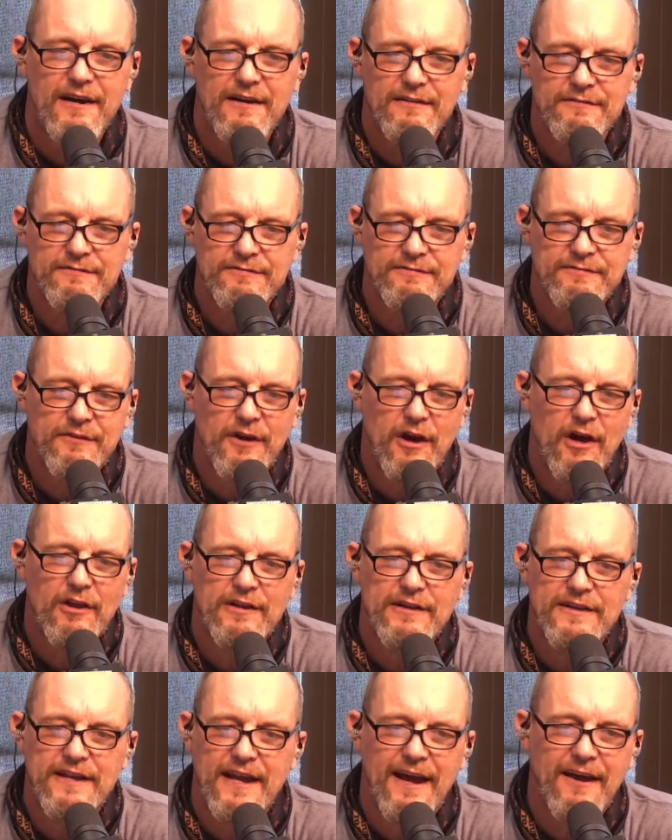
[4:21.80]

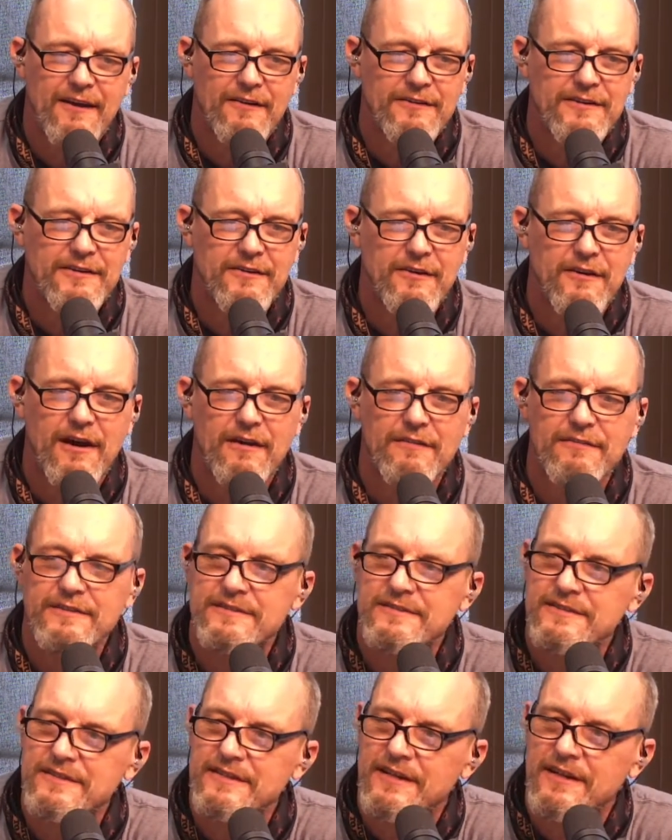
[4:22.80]
falling down, you know,
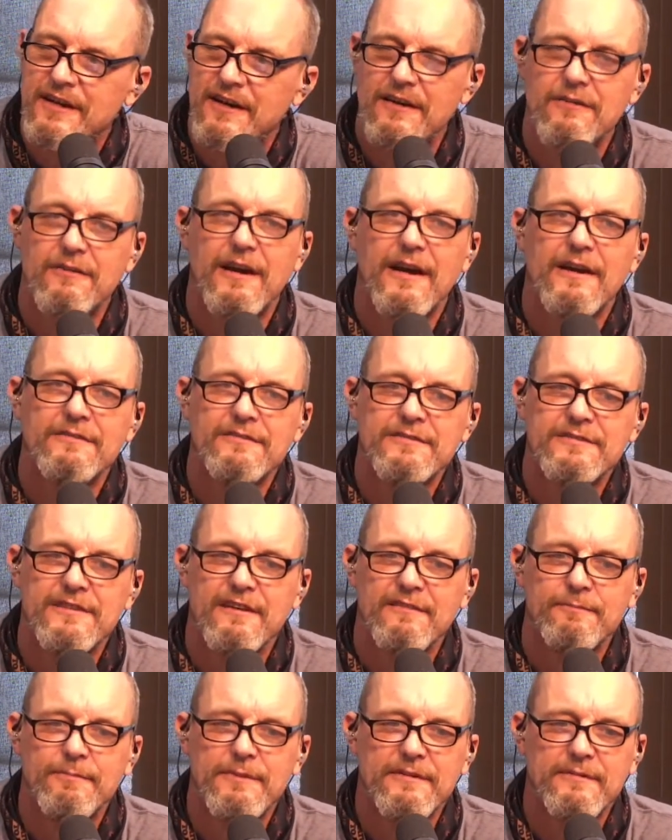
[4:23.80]
obviously the Colorado
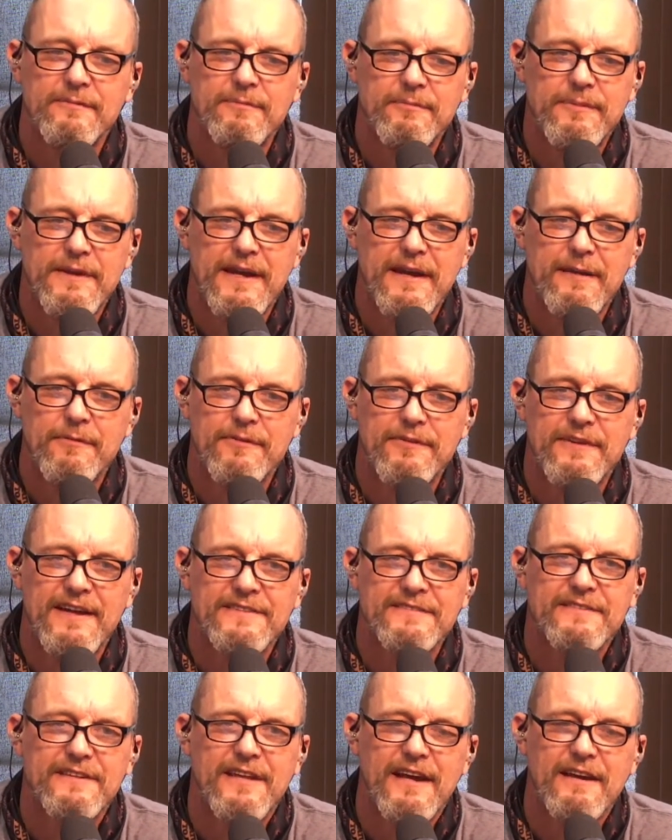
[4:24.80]
stuff, but to be able,
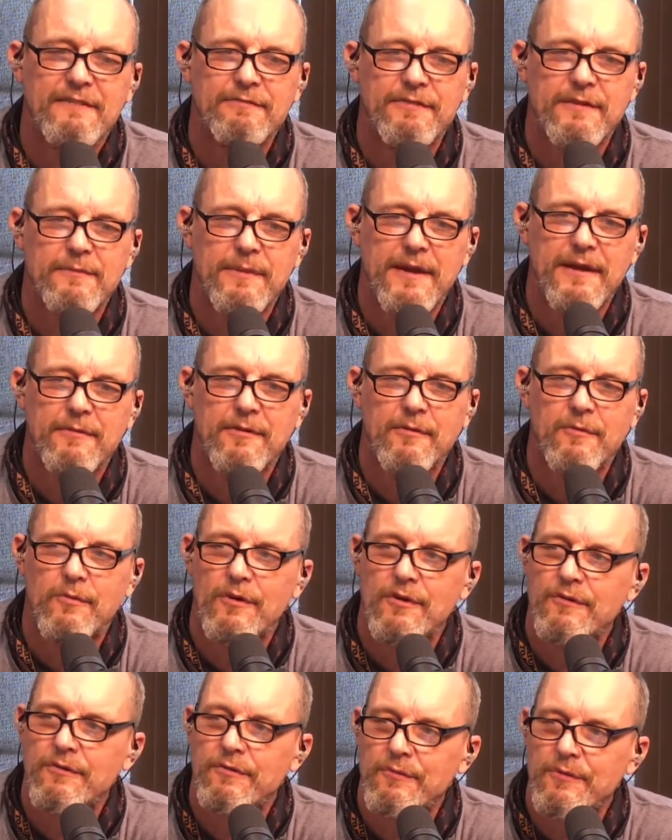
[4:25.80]
that's life, and to be able to
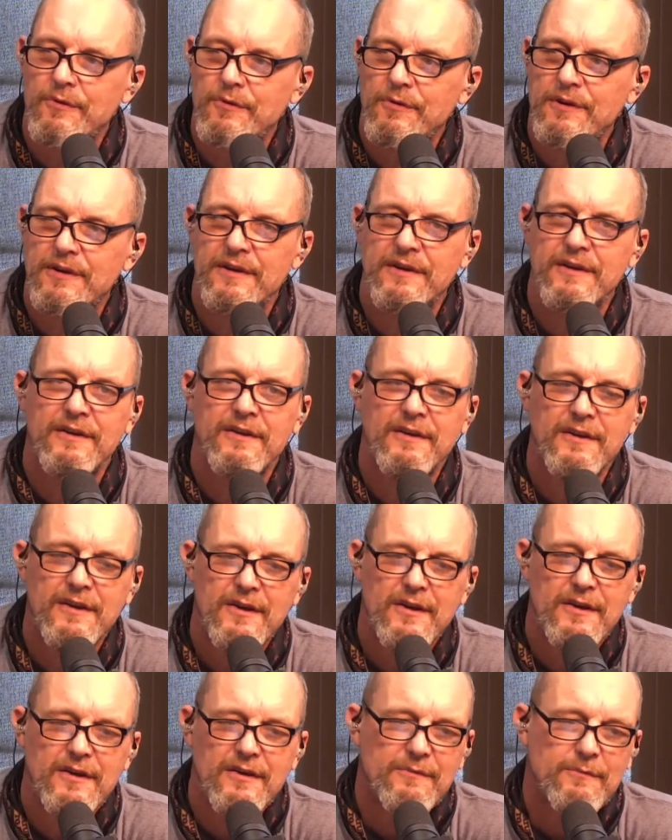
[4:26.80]
work through it. And
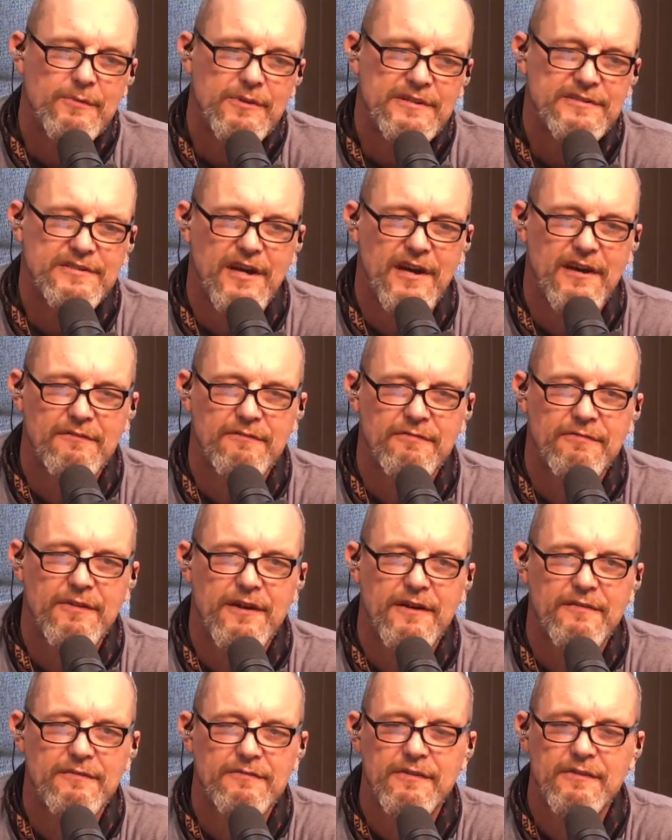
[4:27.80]
we saw it in
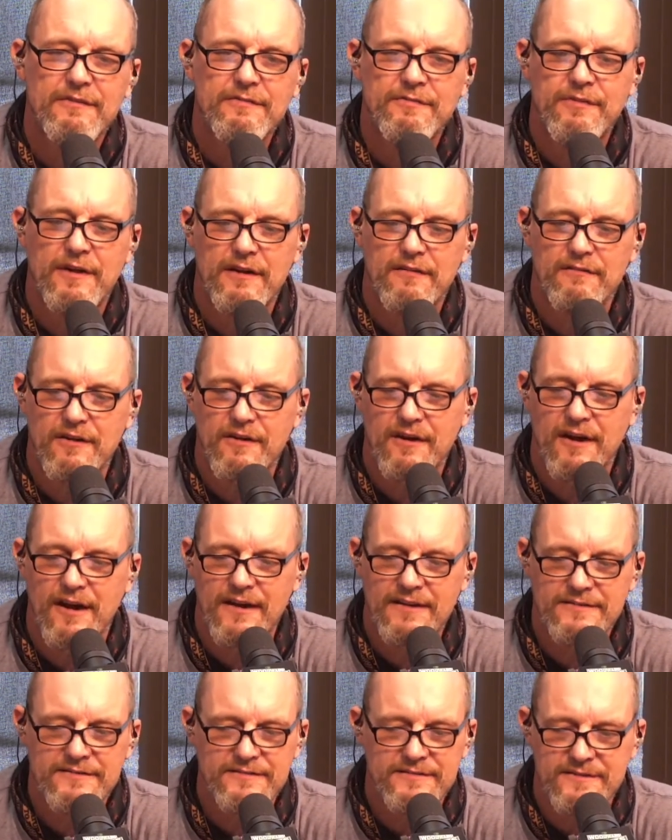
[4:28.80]
front of our
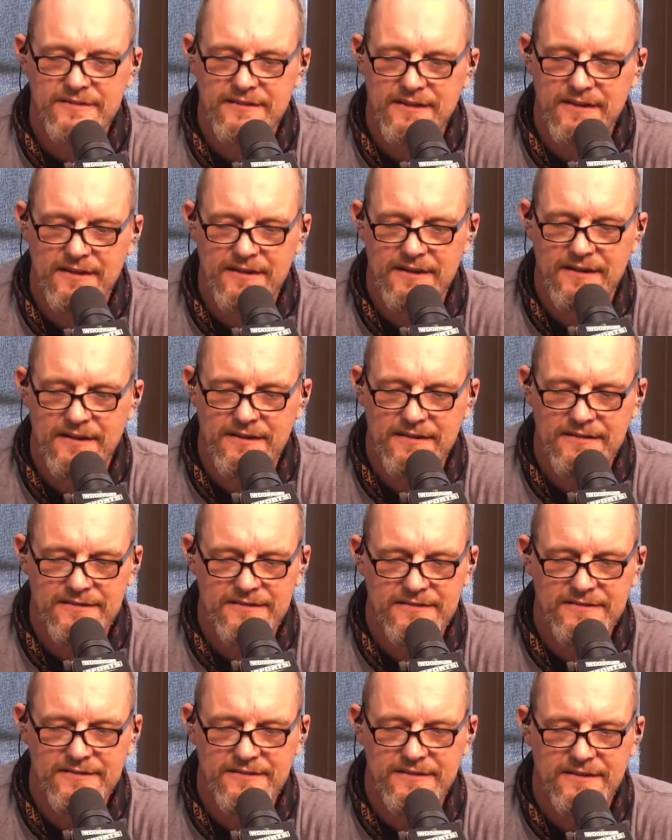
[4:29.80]
eyes, and
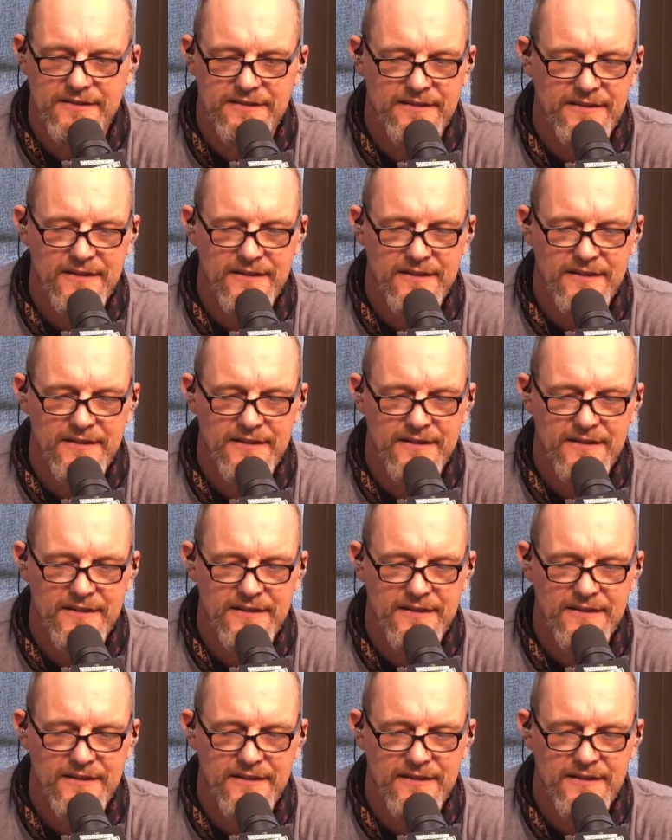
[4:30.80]
just a